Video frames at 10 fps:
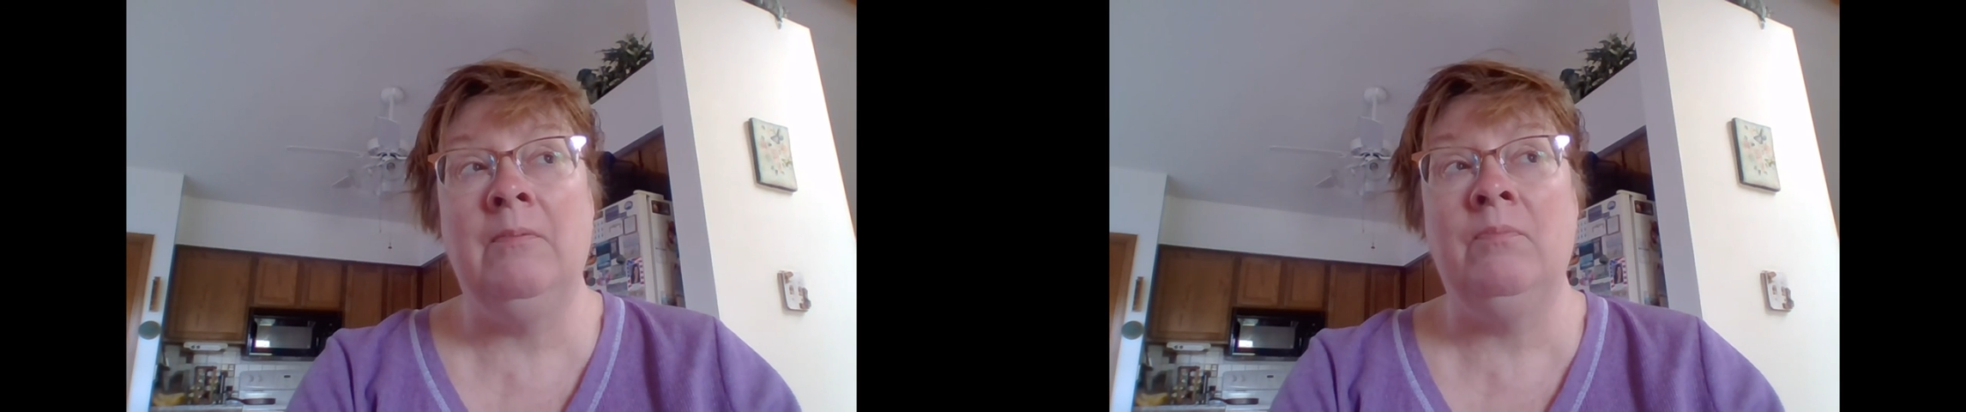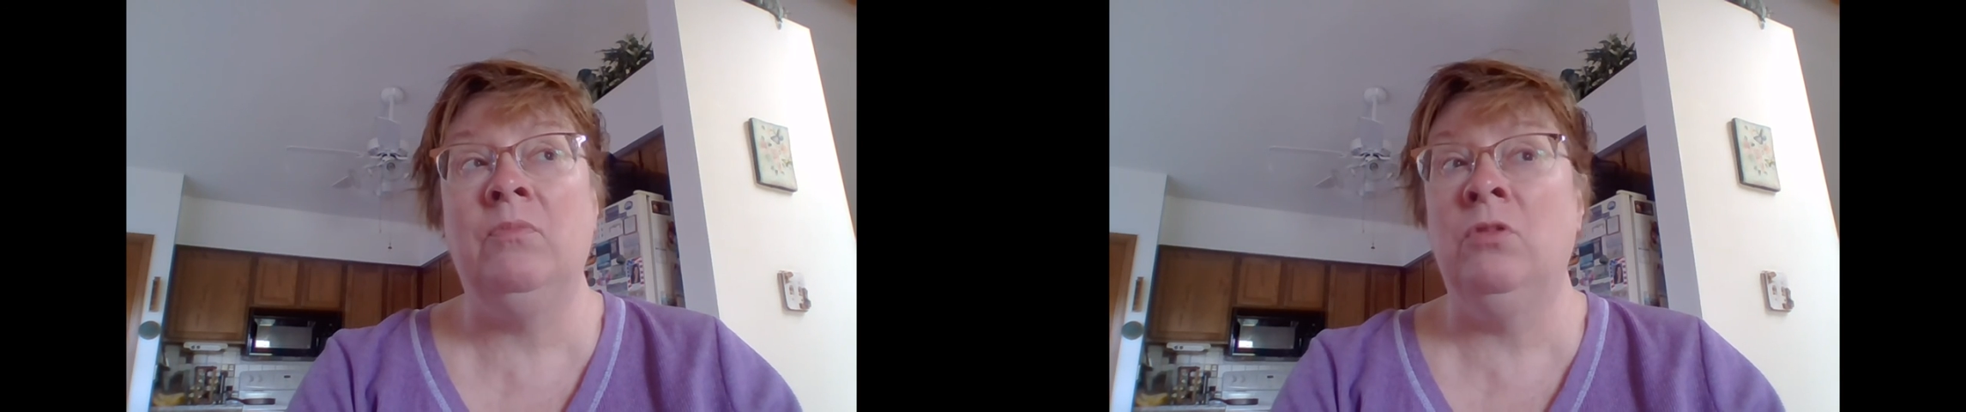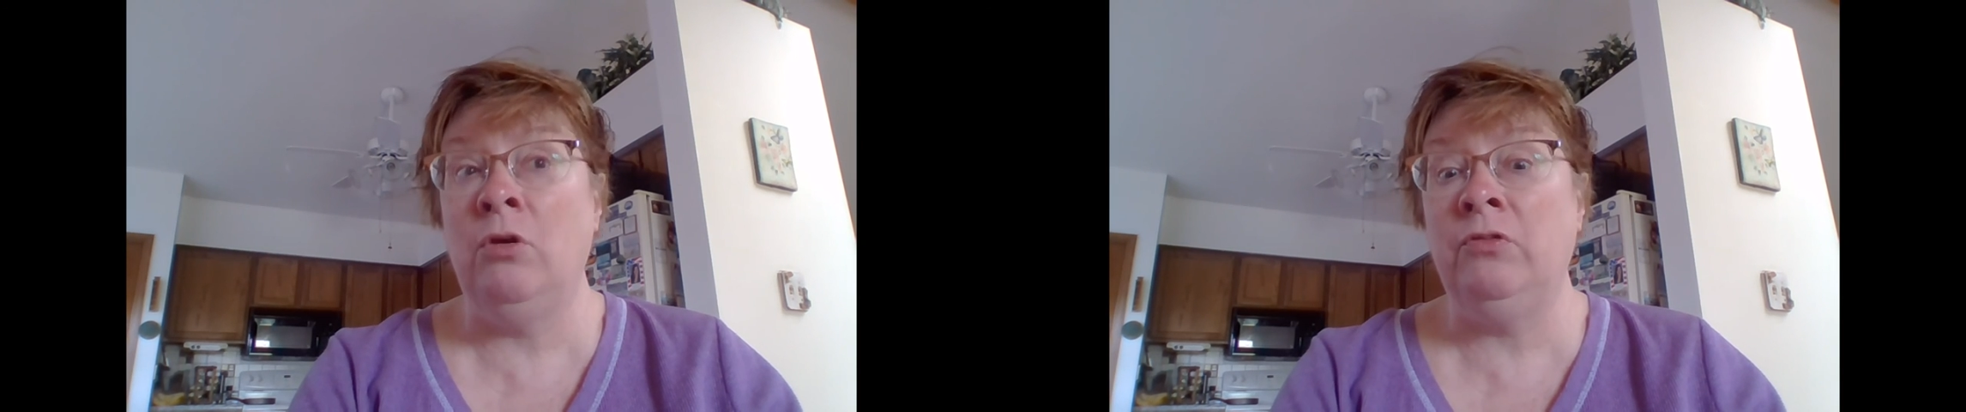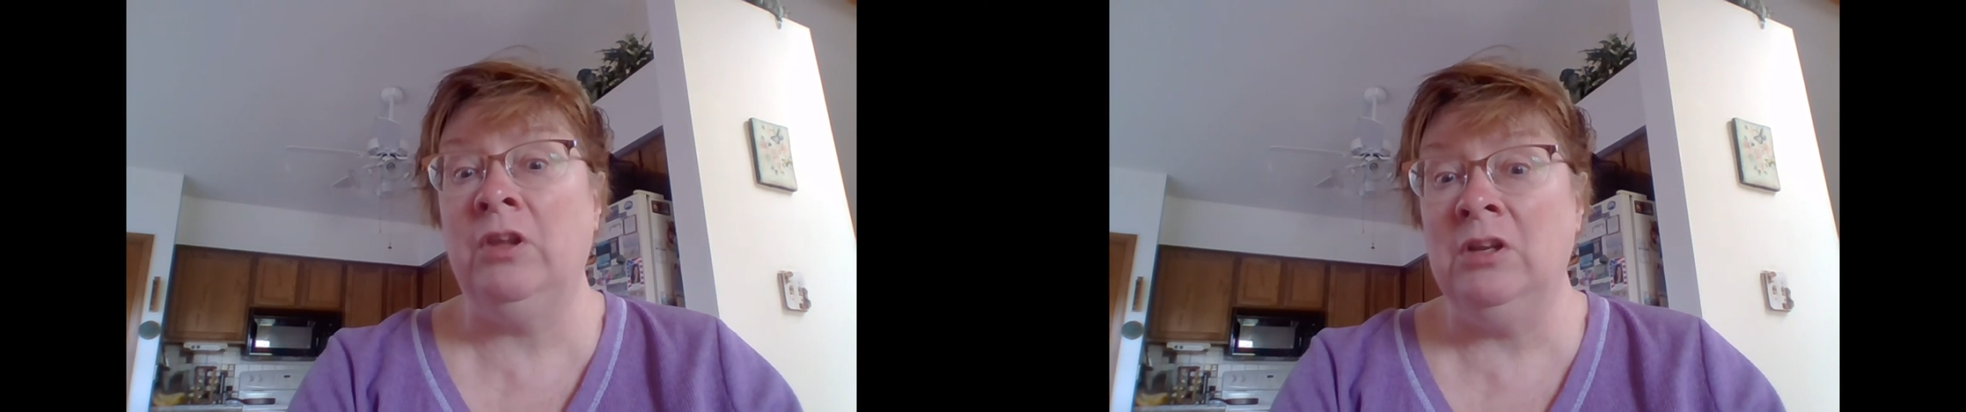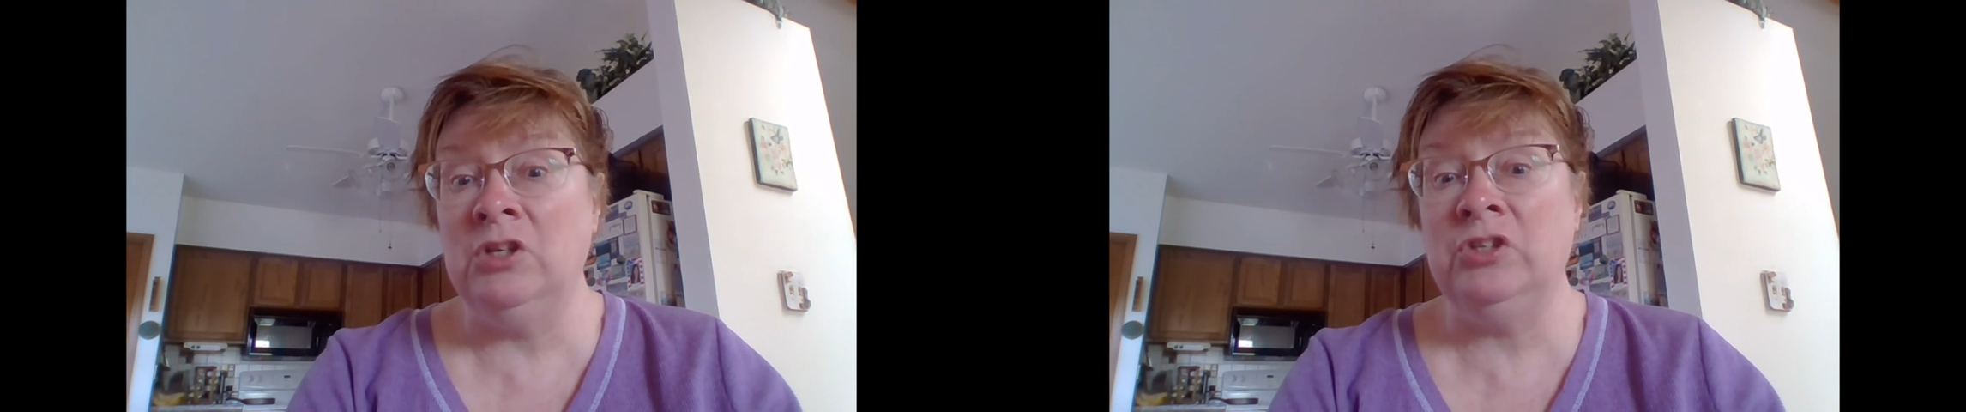those
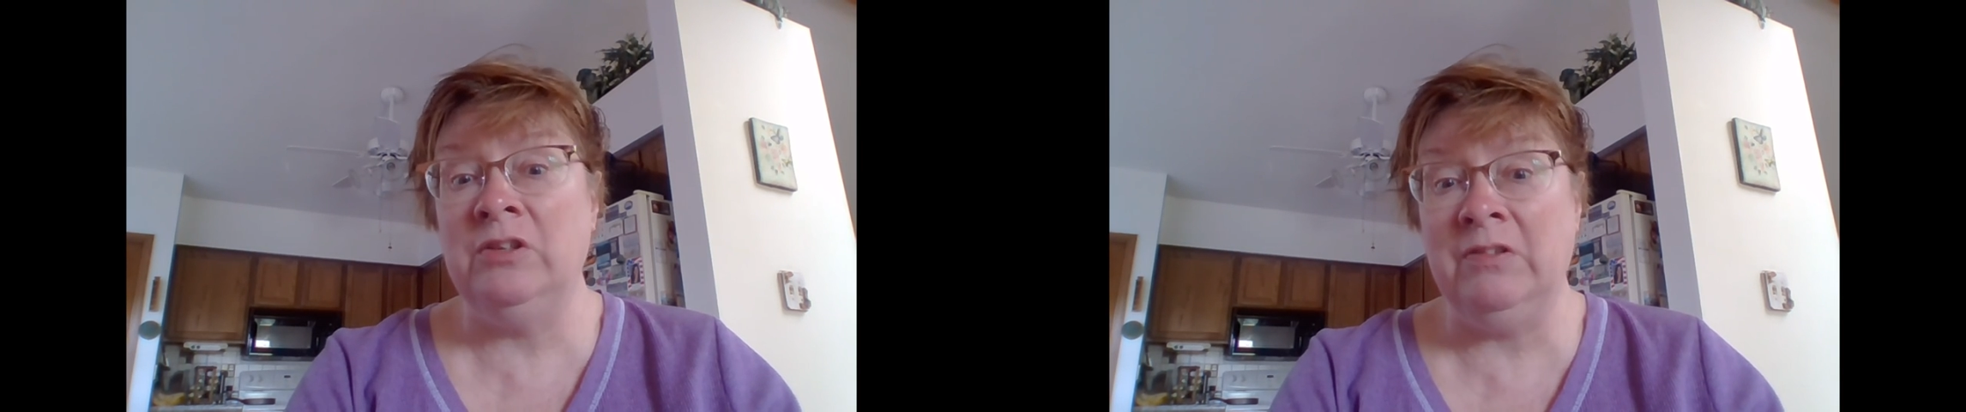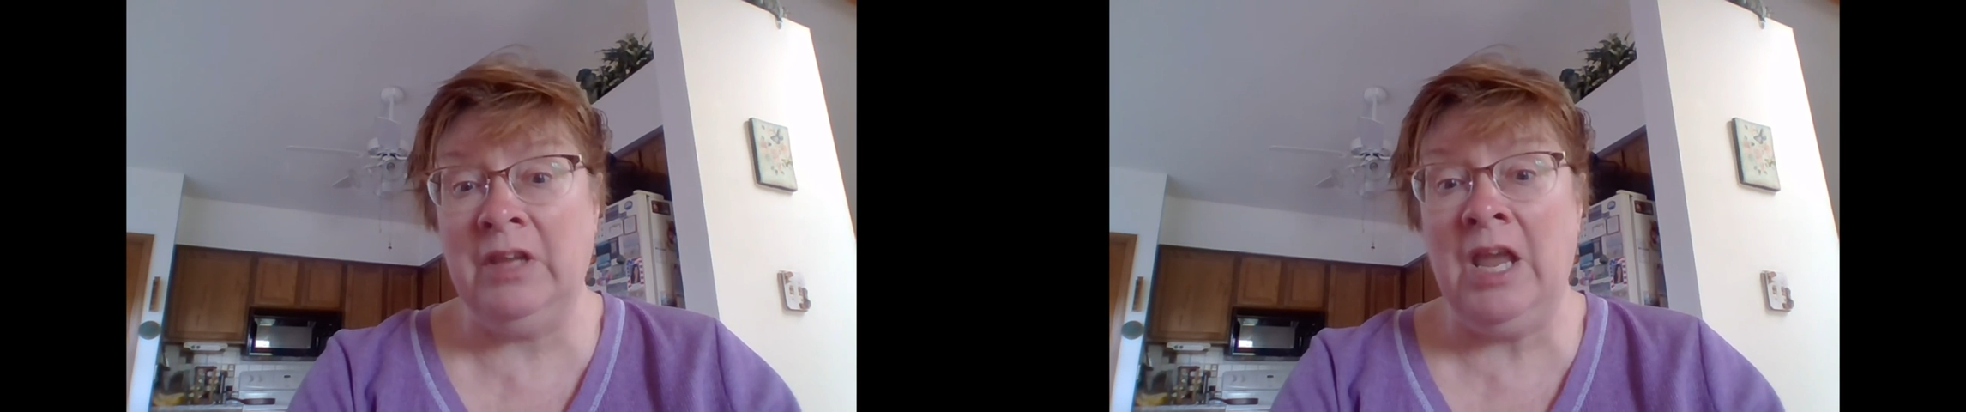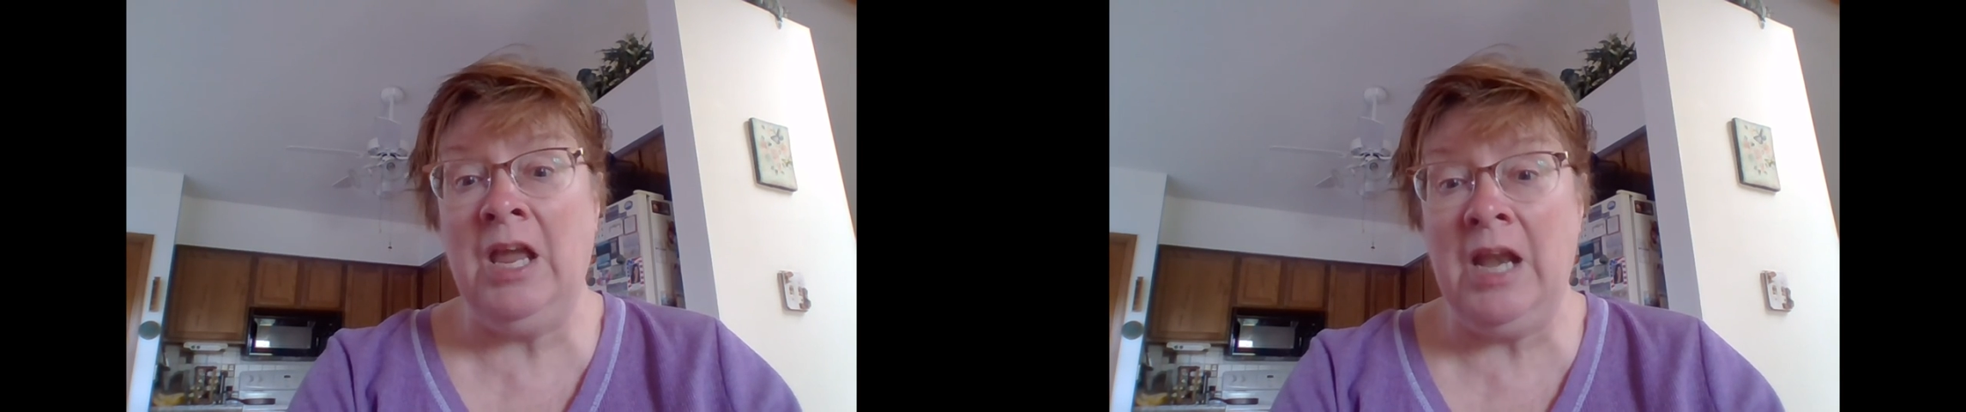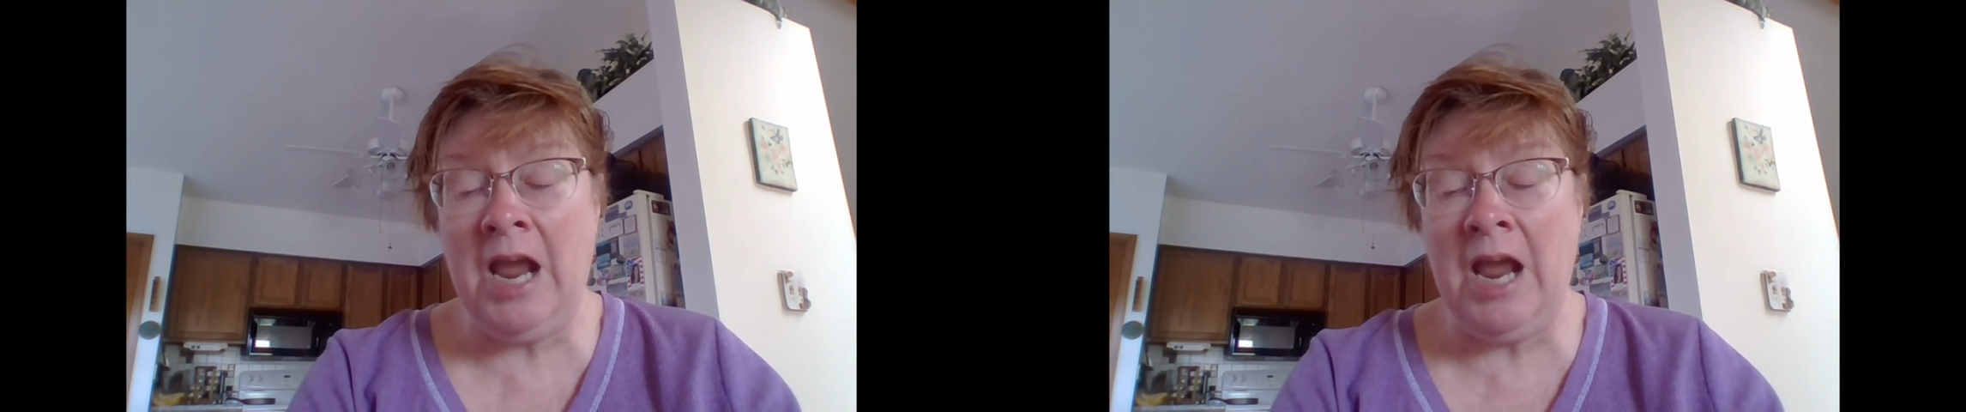conditions can